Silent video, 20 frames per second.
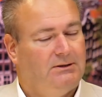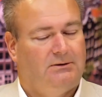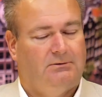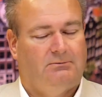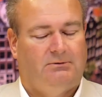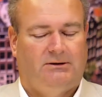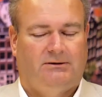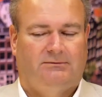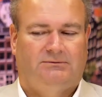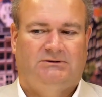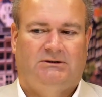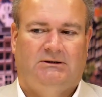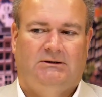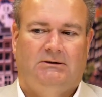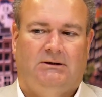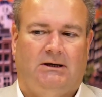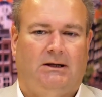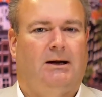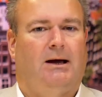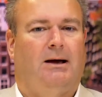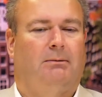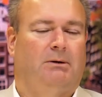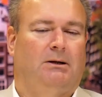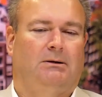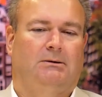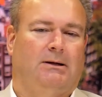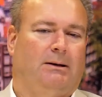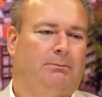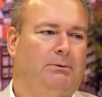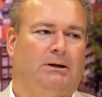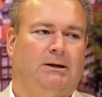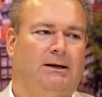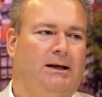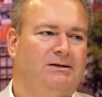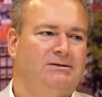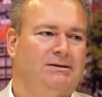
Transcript: we have seen. And I'm not against